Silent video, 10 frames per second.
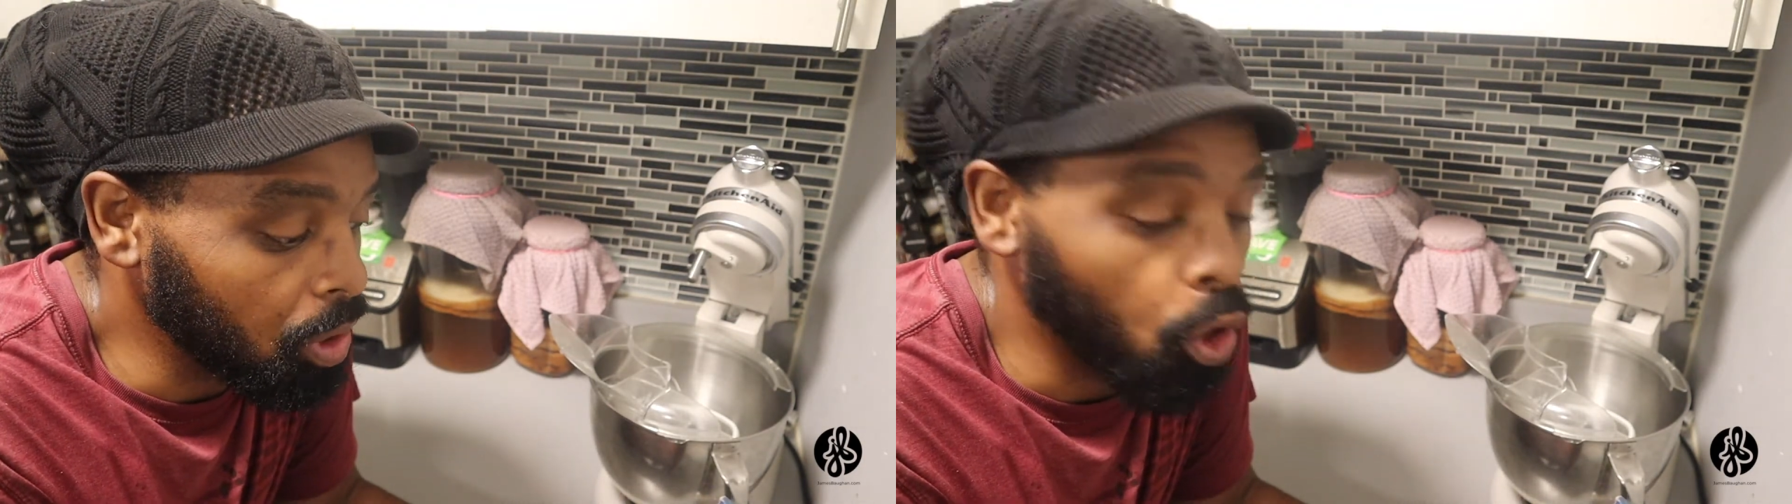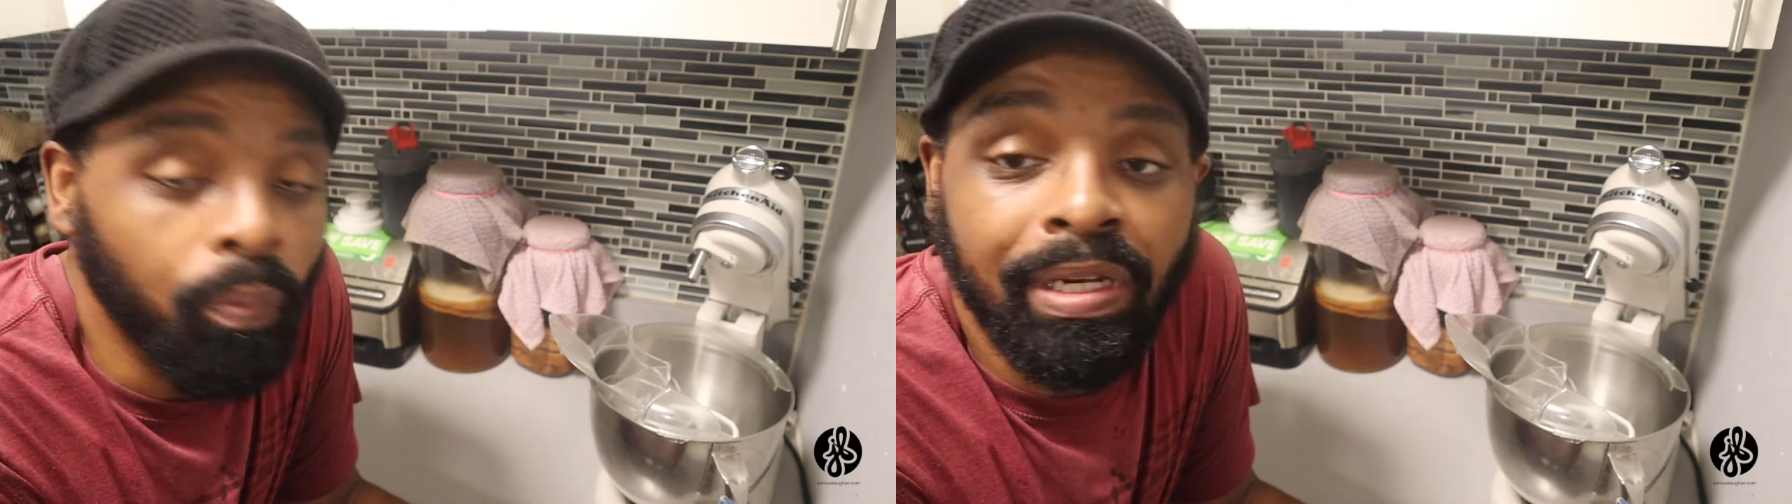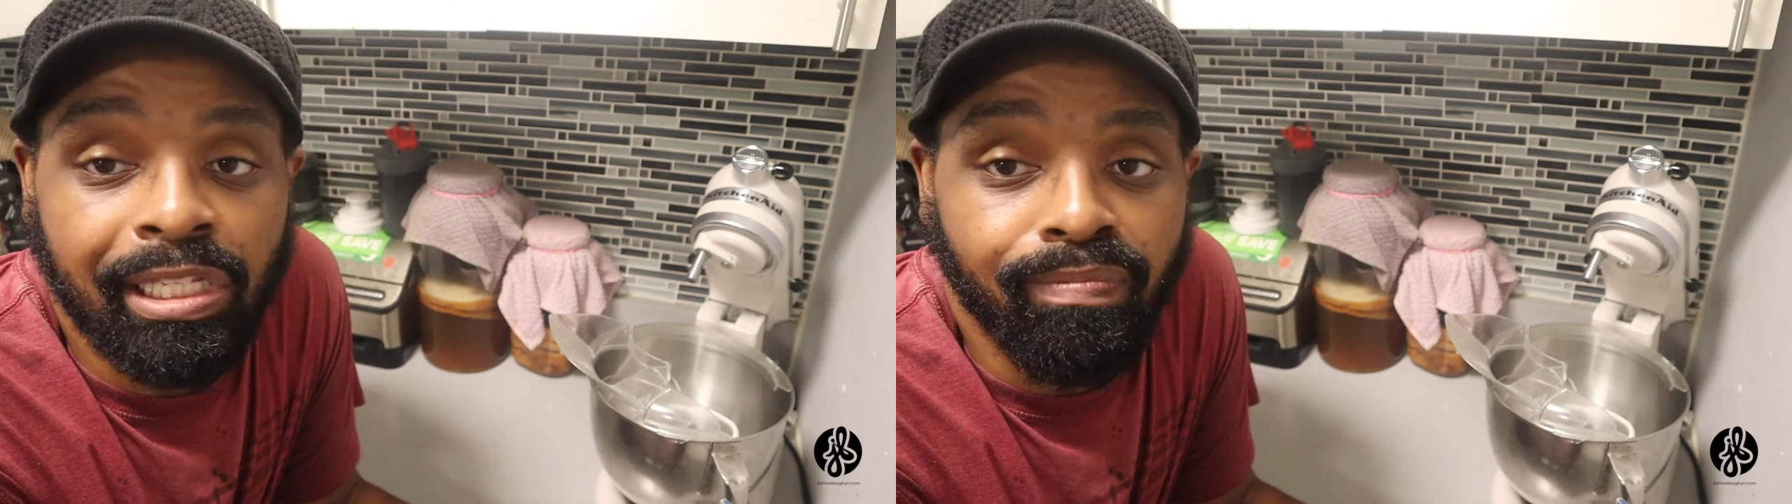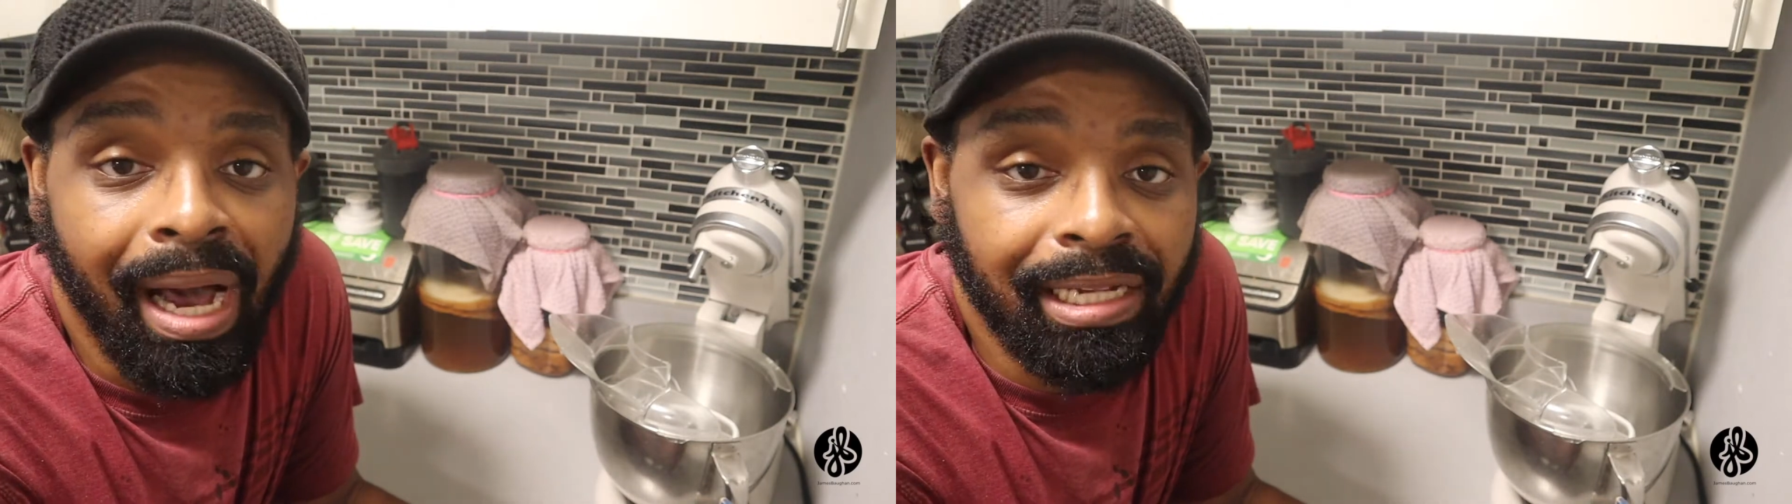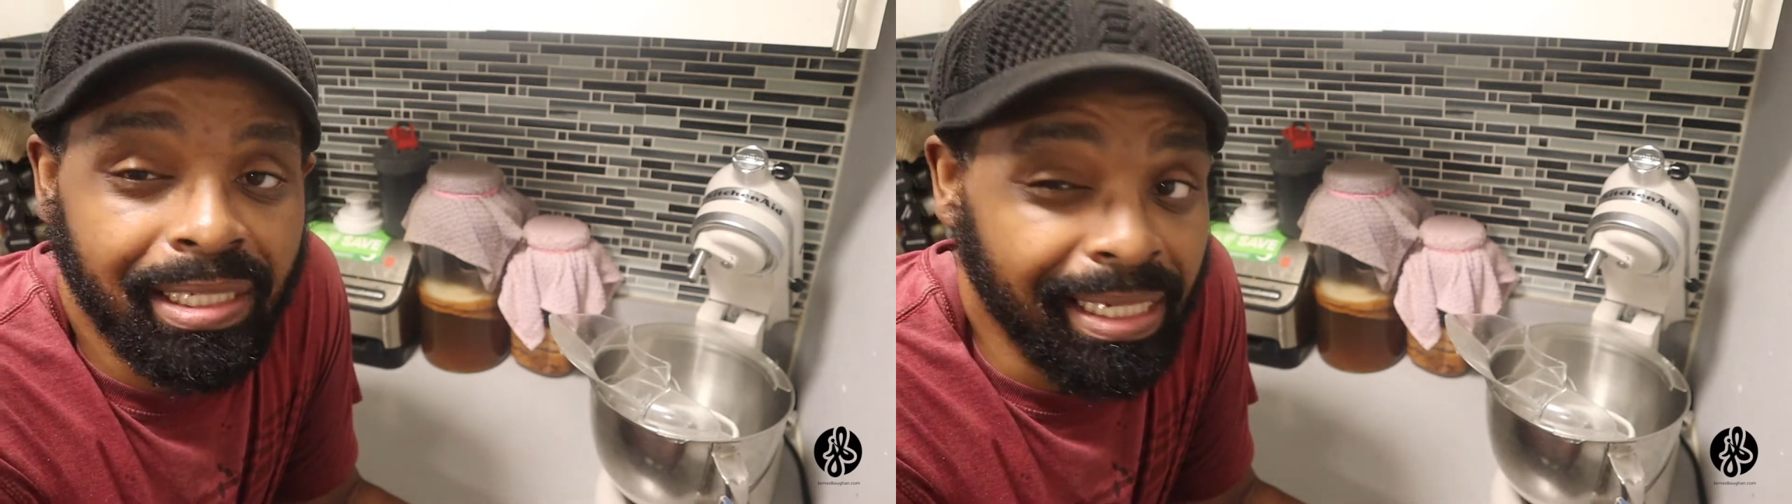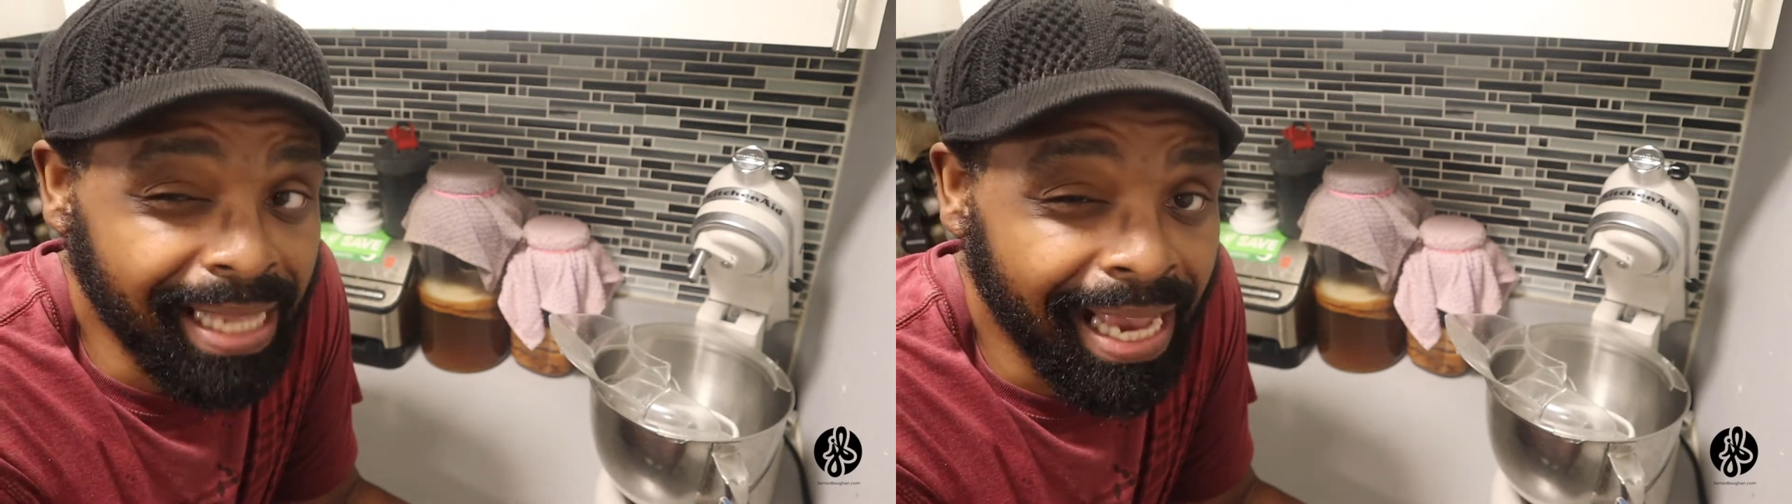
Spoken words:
open this box because I